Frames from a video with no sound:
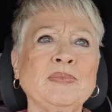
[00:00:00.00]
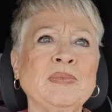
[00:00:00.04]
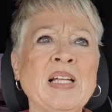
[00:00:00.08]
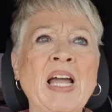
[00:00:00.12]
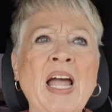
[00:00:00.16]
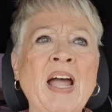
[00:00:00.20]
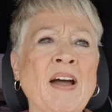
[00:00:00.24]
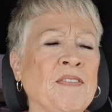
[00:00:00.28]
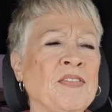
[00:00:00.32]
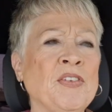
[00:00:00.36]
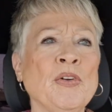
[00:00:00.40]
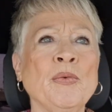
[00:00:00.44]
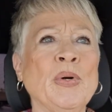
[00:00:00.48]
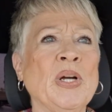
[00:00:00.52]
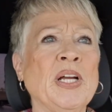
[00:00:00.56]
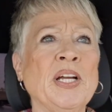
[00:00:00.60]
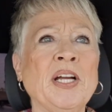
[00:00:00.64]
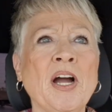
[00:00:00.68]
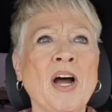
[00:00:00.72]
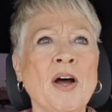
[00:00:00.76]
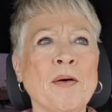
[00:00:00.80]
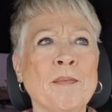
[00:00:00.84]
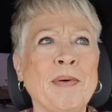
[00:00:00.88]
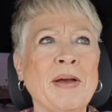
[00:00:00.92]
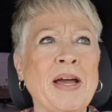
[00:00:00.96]
after I
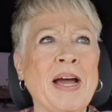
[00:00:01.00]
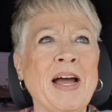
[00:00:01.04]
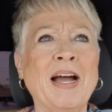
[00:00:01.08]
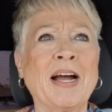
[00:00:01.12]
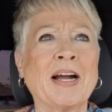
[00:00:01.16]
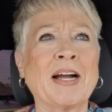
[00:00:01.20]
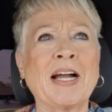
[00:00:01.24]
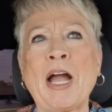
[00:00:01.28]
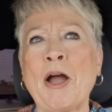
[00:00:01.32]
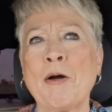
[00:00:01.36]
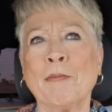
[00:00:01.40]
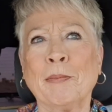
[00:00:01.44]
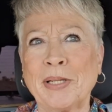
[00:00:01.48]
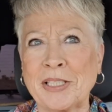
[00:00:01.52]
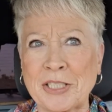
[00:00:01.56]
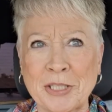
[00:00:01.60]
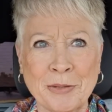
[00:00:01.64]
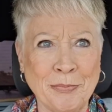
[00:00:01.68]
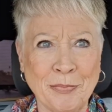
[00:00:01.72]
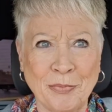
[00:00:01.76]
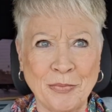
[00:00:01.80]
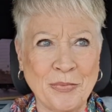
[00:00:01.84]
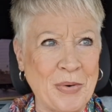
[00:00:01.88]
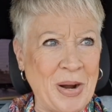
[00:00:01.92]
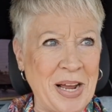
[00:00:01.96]
got back, how much
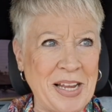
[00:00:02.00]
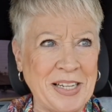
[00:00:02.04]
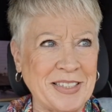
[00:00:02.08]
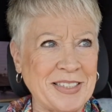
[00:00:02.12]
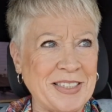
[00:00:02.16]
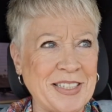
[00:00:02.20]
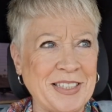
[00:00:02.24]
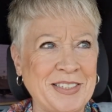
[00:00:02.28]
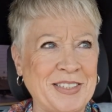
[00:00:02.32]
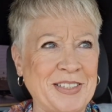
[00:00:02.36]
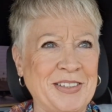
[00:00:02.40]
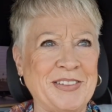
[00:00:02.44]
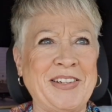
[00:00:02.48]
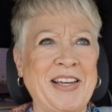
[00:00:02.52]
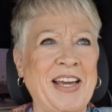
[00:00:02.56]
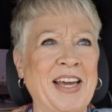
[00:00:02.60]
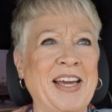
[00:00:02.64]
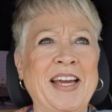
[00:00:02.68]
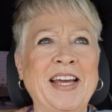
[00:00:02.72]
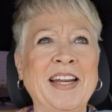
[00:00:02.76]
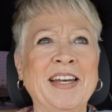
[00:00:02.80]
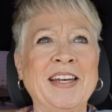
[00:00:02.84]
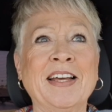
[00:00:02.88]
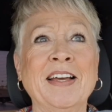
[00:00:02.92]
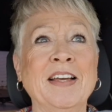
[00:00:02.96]
weight did you
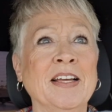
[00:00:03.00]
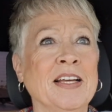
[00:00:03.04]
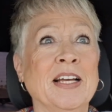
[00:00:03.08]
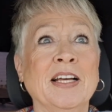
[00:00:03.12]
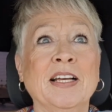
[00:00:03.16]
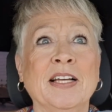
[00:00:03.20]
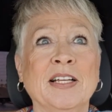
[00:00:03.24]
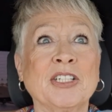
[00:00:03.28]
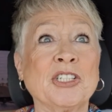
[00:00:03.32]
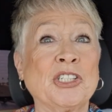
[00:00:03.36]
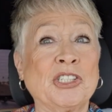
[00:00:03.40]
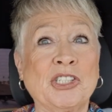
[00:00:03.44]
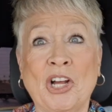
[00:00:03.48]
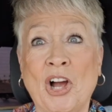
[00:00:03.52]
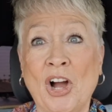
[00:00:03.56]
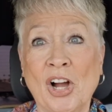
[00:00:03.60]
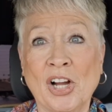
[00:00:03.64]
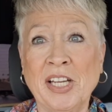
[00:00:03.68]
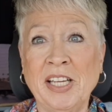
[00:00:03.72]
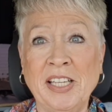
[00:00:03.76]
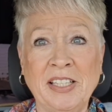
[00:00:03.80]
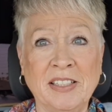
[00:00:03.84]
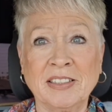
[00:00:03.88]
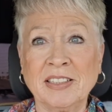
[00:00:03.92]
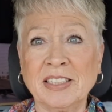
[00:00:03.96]
gain?
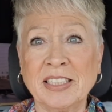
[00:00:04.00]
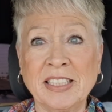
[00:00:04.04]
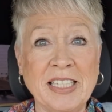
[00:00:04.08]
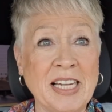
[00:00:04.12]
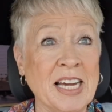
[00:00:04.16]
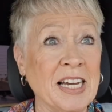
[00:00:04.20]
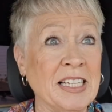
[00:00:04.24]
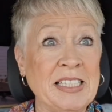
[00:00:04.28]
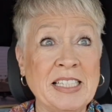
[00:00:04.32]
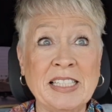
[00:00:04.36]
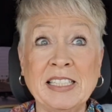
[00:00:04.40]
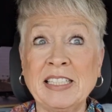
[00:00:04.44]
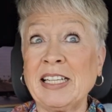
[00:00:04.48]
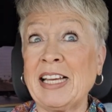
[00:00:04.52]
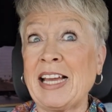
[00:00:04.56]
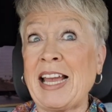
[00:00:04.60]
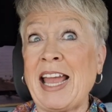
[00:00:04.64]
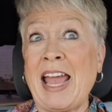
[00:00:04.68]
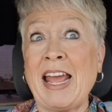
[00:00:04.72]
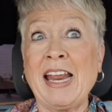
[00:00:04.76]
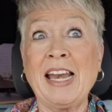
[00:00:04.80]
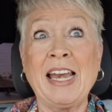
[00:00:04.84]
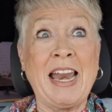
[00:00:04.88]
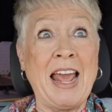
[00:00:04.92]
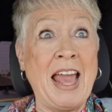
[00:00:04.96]
Shockingly, I didn't
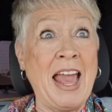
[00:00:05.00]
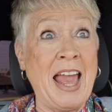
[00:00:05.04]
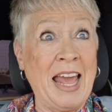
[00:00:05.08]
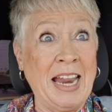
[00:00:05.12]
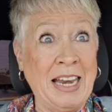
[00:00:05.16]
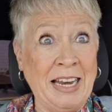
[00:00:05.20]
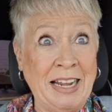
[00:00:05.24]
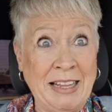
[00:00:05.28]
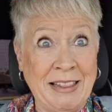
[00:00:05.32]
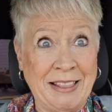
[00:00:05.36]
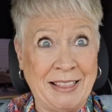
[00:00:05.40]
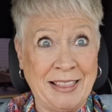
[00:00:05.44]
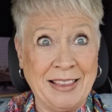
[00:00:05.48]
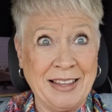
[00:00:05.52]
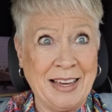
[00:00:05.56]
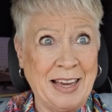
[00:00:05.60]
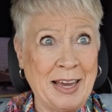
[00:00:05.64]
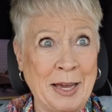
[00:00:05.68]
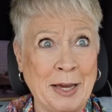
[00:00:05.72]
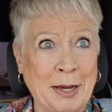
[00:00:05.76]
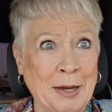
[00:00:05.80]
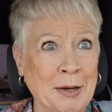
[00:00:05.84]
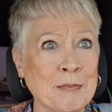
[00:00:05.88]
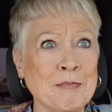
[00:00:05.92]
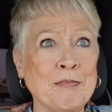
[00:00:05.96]
gain
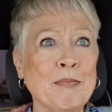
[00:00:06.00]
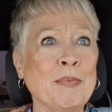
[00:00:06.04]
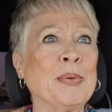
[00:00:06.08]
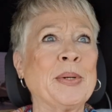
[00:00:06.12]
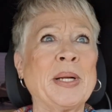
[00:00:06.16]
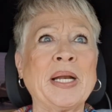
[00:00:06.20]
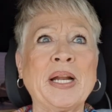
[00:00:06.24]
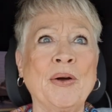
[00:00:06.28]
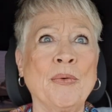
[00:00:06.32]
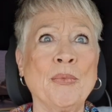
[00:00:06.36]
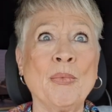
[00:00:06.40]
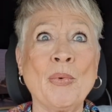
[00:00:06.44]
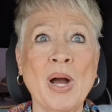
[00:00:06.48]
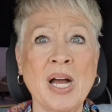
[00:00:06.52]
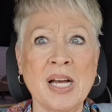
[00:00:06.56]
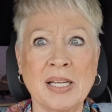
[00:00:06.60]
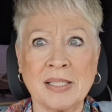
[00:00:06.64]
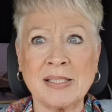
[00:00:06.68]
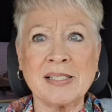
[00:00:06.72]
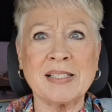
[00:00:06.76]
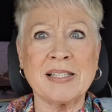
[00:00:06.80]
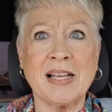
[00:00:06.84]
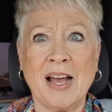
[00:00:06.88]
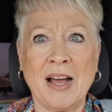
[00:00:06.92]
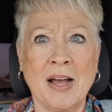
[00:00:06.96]
anything, but I
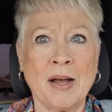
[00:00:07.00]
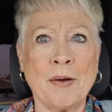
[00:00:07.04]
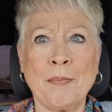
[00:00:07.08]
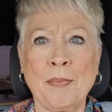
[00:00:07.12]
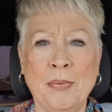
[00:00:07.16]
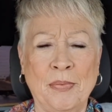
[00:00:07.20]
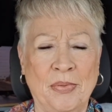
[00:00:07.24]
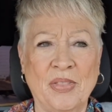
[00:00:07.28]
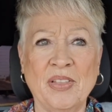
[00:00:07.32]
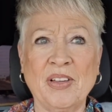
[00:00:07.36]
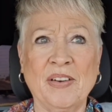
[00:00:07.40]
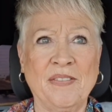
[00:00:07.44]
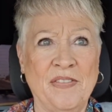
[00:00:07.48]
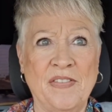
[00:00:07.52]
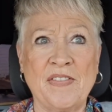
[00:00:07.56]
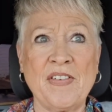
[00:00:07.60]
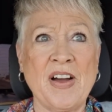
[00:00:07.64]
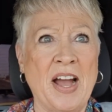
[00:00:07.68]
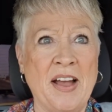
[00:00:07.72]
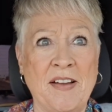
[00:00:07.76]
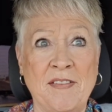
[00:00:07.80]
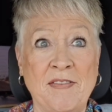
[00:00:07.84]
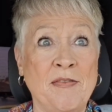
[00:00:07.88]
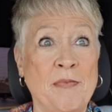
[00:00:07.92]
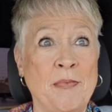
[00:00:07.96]
was up the
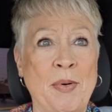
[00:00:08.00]
5